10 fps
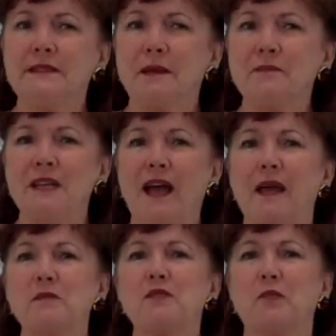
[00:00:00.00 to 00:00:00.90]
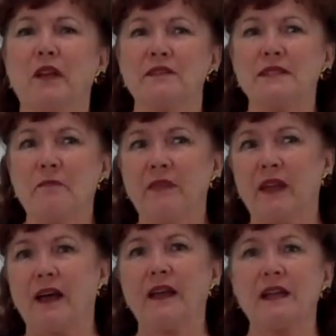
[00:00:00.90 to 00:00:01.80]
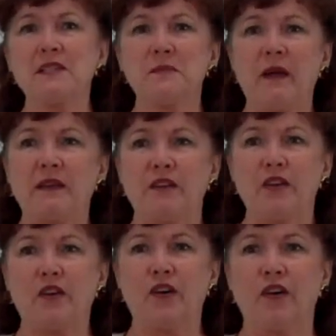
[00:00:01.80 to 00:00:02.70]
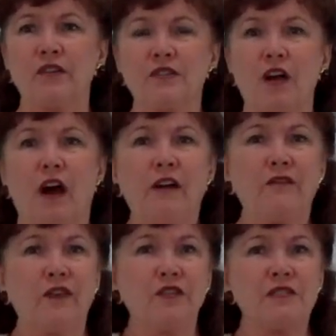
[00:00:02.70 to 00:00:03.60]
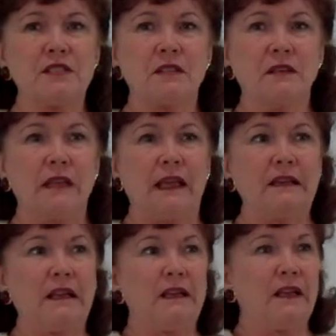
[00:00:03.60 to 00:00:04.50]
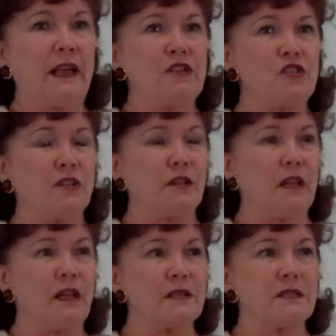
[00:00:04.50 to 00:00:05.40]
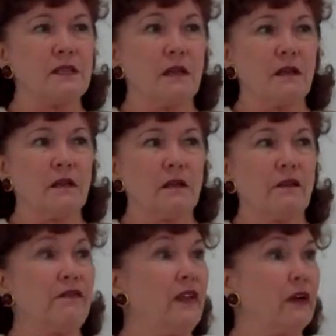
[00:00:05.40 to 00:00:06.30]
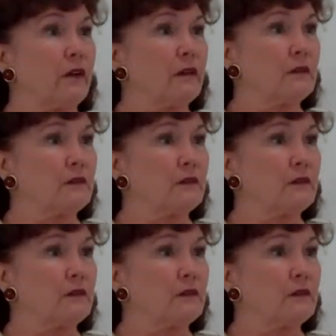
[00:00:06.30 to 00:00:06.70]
Sometimes when something unexpected occurs, our first inclination is fear,